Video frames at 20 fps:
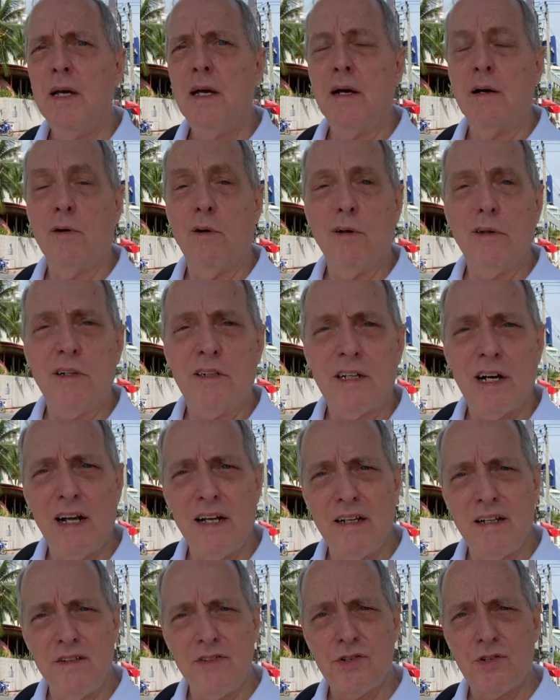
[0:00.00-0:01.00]
and all the
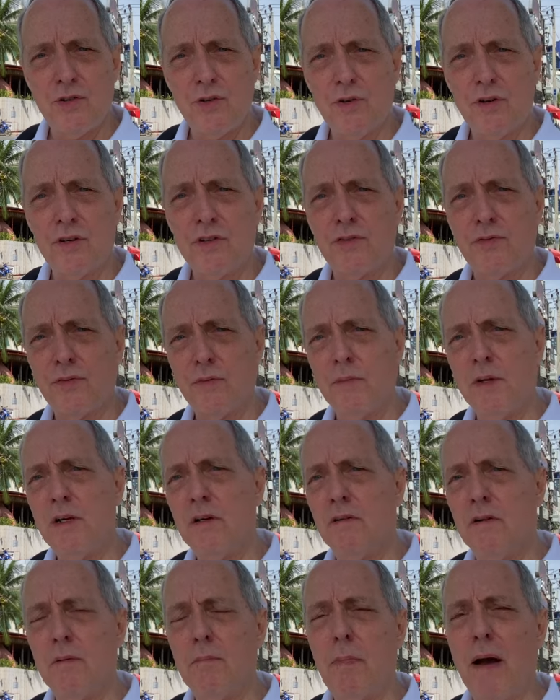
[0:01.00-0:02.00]
Chinese tourists from
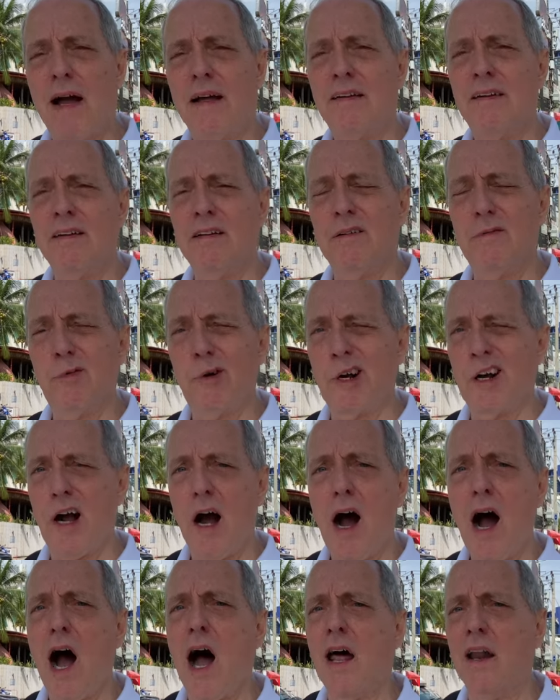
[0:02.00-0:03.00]
here in Pattaya were
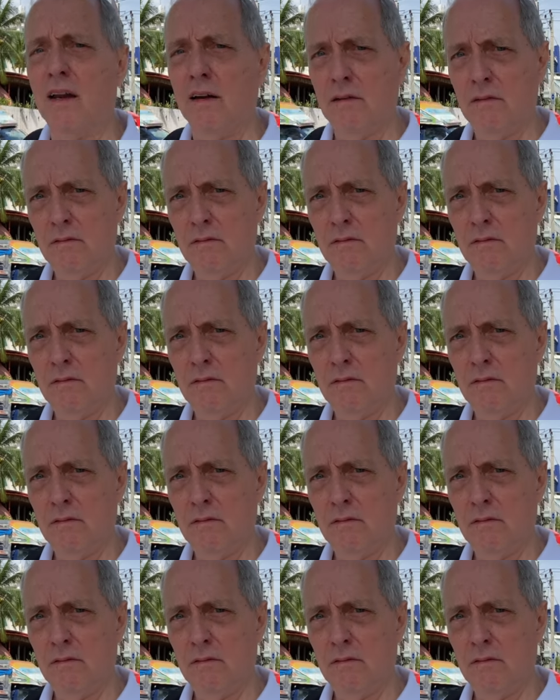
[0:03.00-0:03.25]
gone.